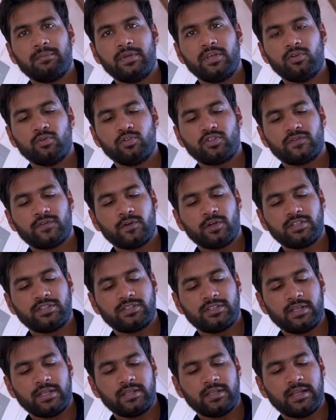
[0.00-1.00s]
be used for
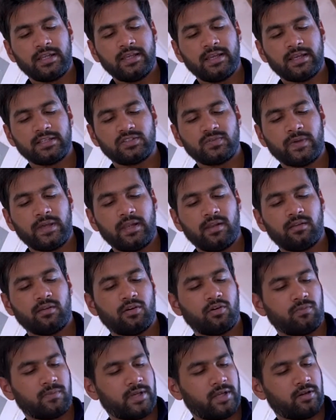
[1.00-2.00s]
signaling as well.
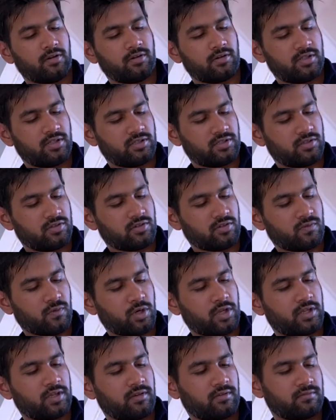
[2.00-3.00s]
Oh my god, this is not
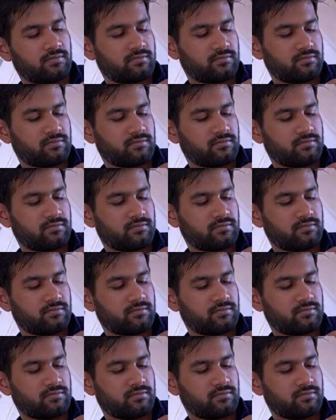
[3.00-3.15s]
working.